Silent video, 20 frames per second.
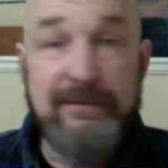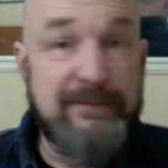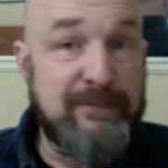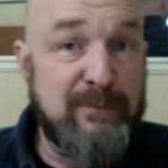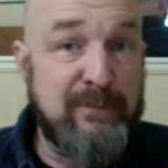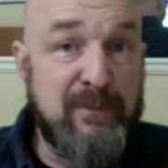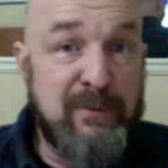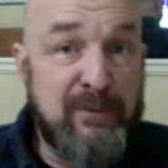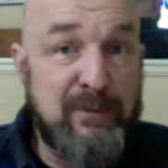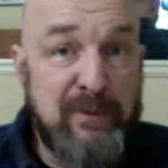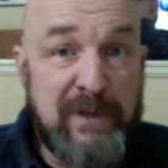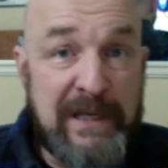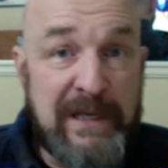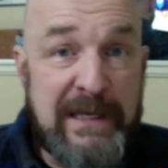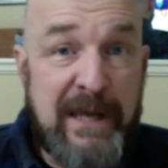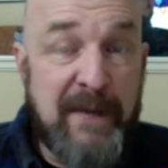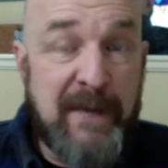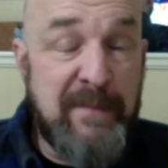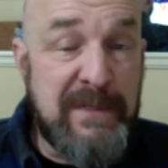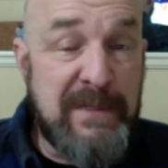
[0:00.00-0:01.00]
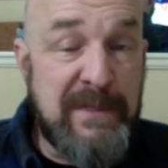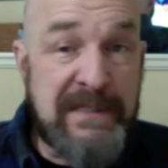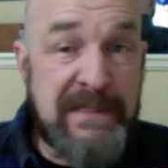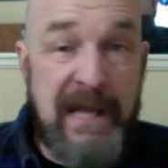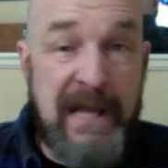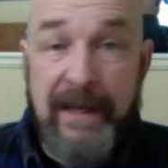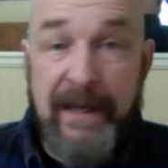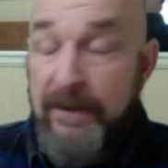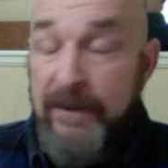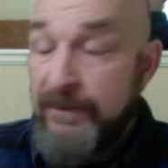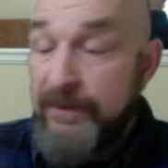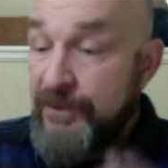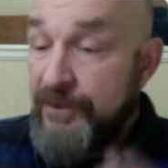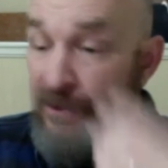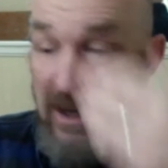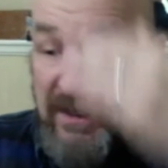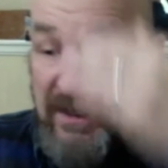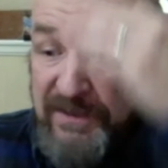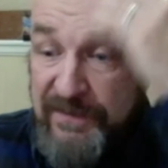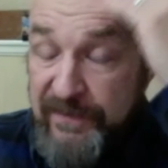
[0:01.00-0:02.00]
really cut me slack. I know
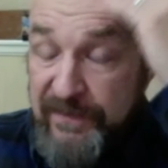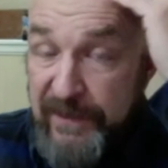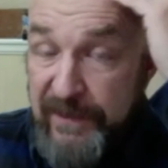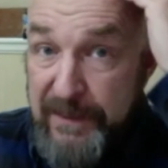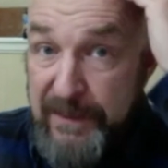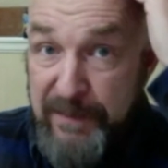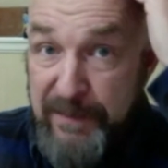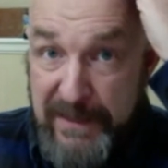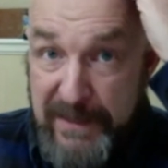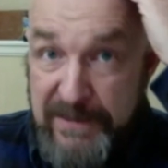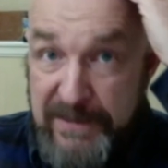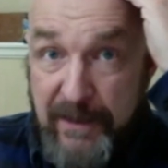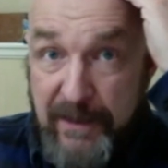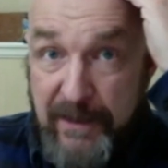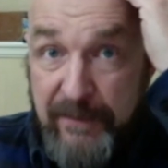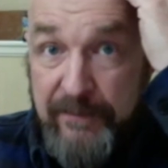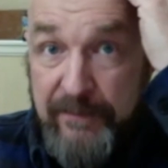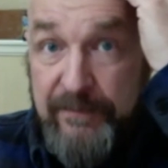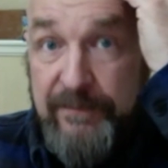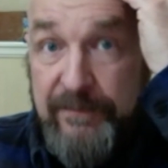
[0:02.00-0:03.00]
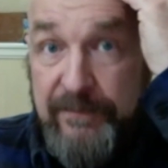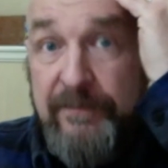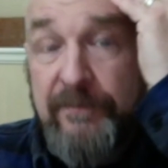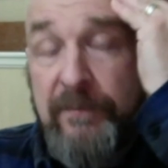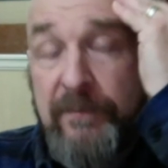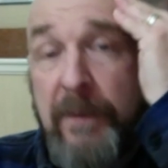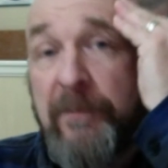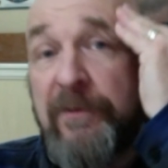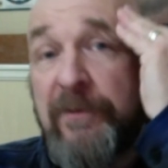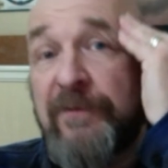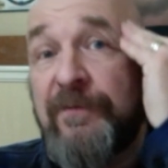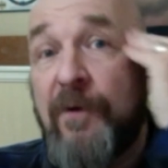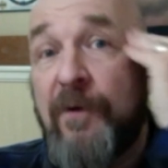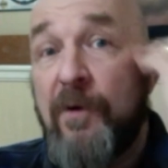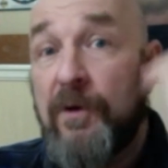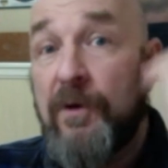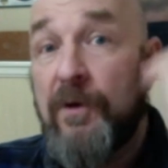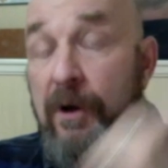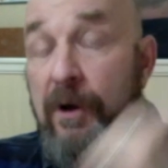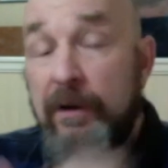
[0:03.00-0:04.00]
John's Philly piece. I remember the phone
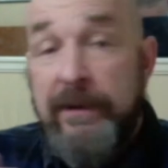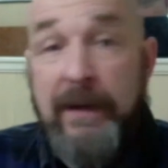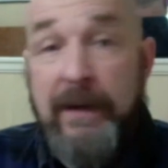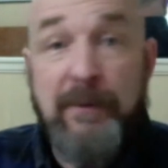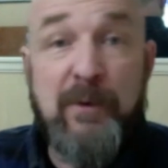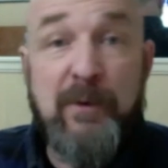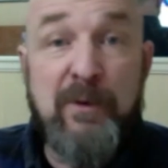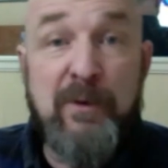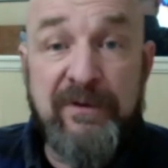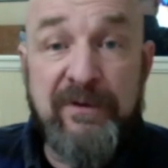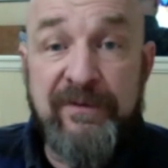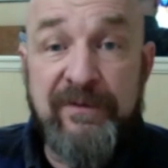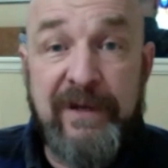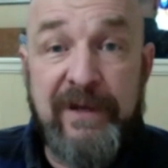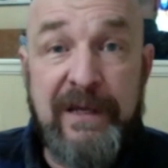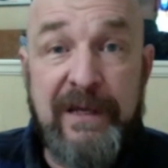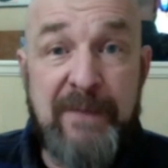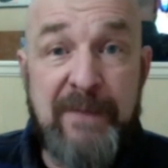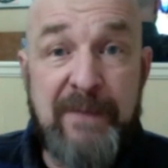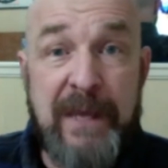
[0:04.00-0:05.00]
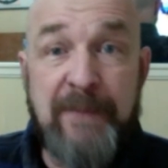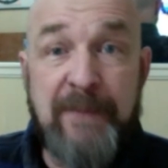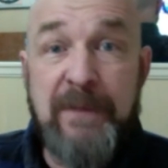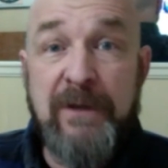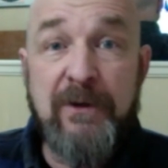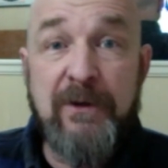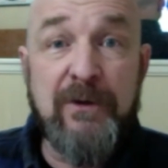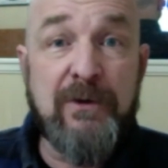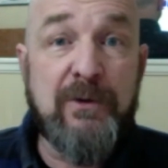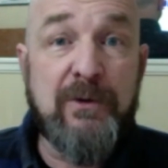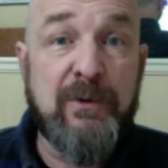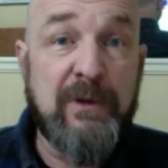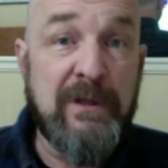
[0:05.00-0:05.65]
call that I'm going to Philly, make me look cool.